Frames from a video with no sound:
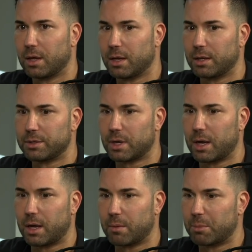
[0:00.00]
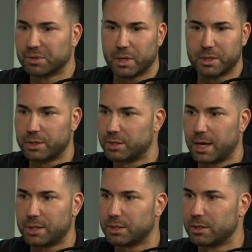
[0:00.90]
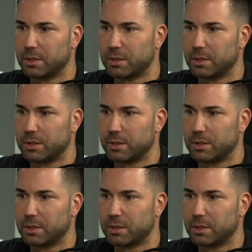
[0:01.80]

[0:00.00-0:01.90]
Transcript: And it's a multi-touch desk,